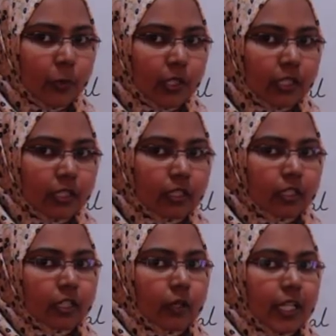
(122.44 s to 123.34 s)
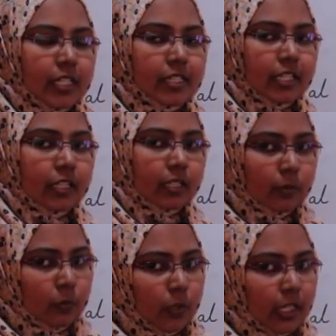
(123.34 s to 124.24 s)
motor now let's see
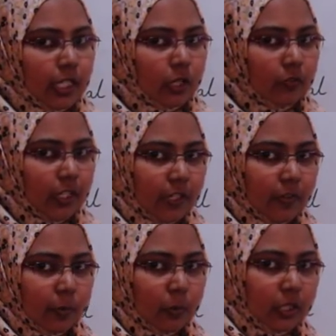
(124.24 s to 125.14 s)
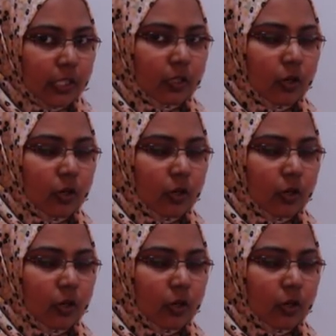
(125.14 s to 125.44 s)
the working of electric motor